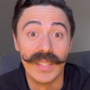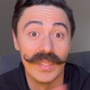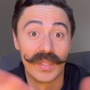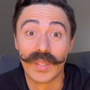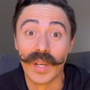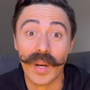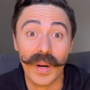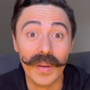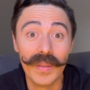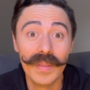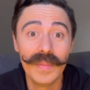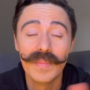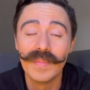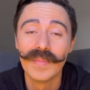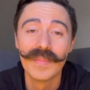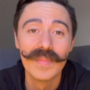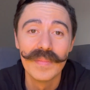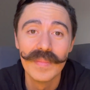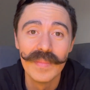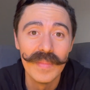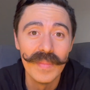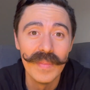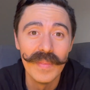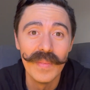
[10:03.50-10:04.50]
so,
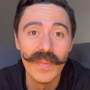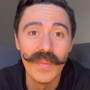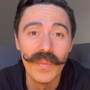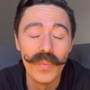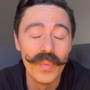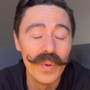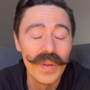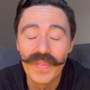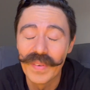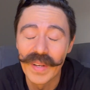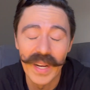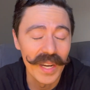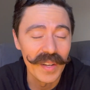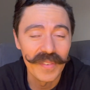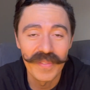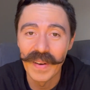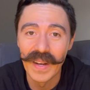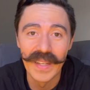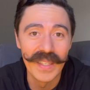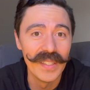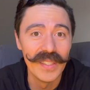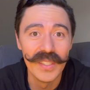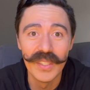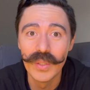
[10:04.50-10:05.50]
we've got to
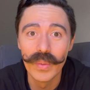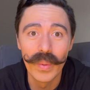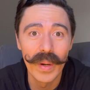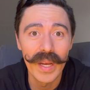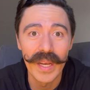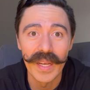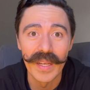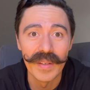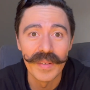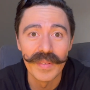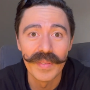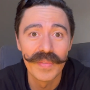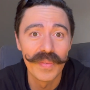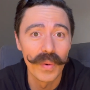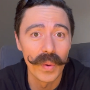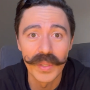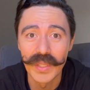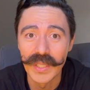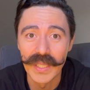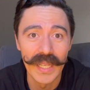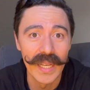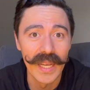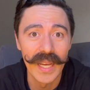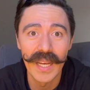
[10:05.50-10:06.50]
find a new way,
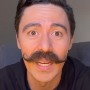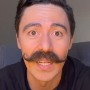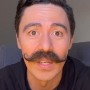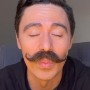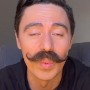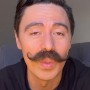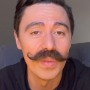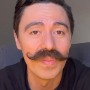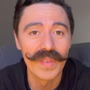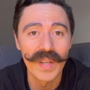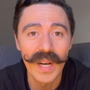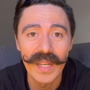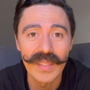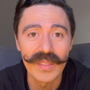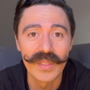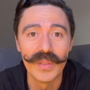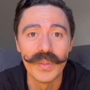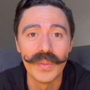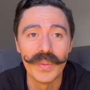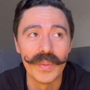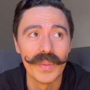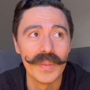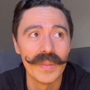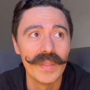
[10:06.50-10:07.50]
forging ahead. We've got
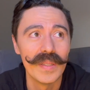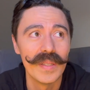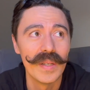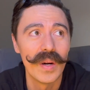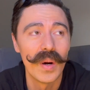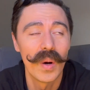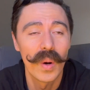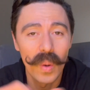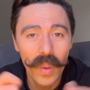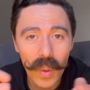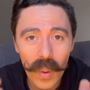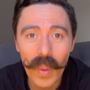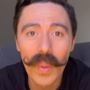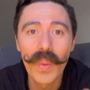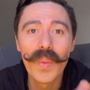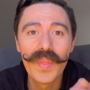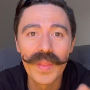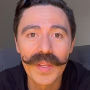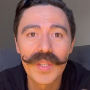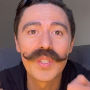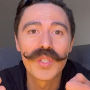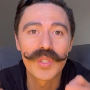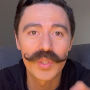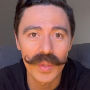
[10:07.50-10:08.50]
to hold
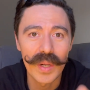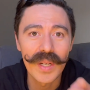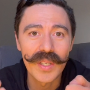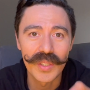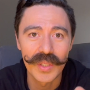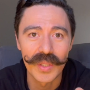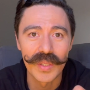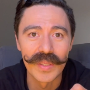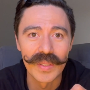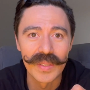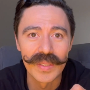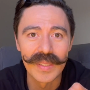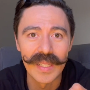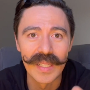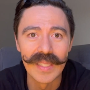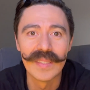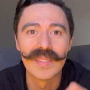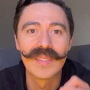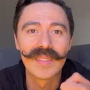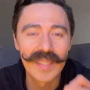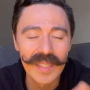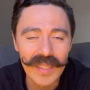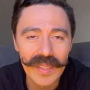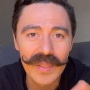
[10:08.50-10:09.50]
the structures
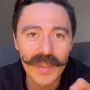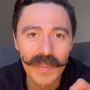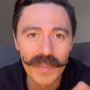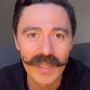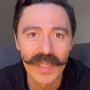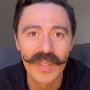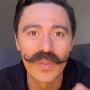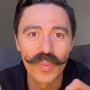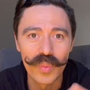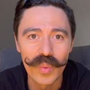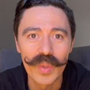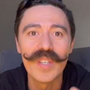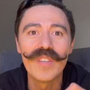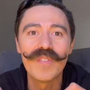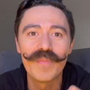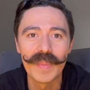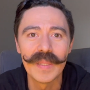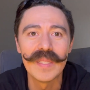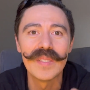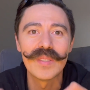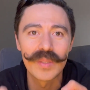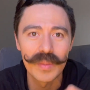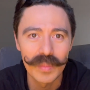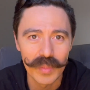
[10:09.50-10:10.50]
and systems that we've
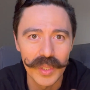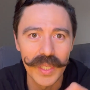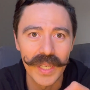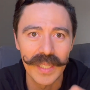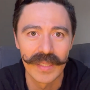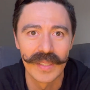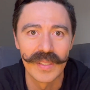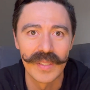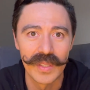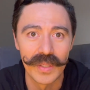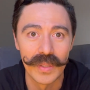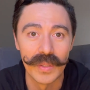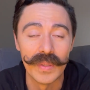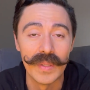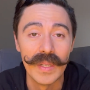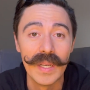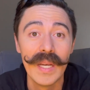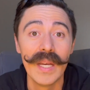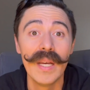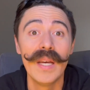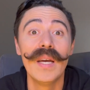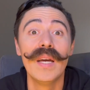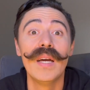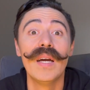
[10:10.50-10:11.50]
been subjected to
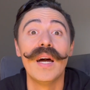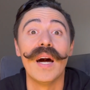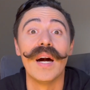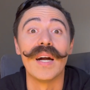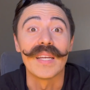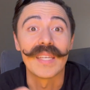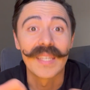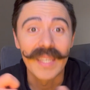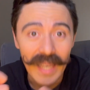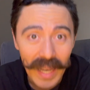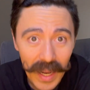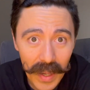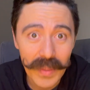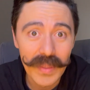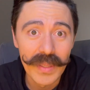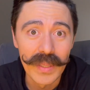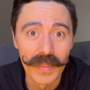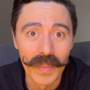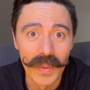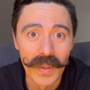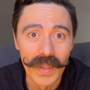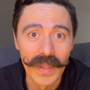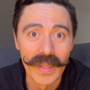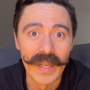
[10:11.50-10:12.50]

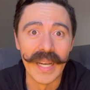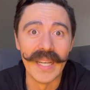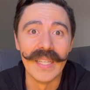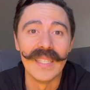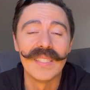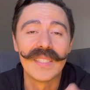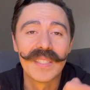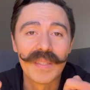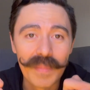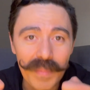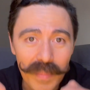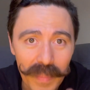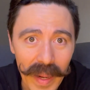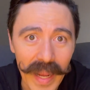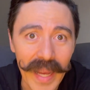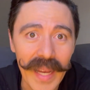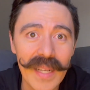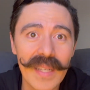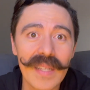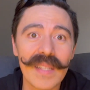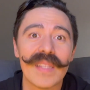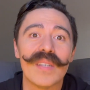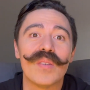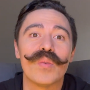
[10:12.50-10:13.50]
accountable and
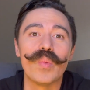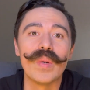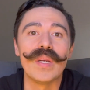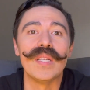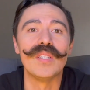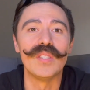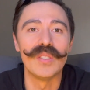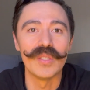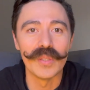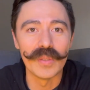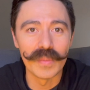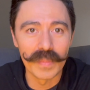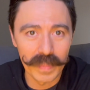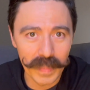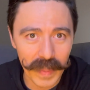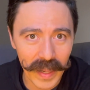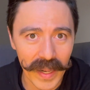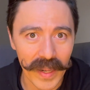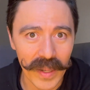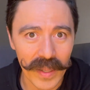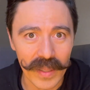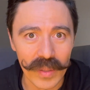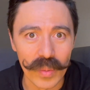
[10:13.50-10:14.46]
demand that we do better.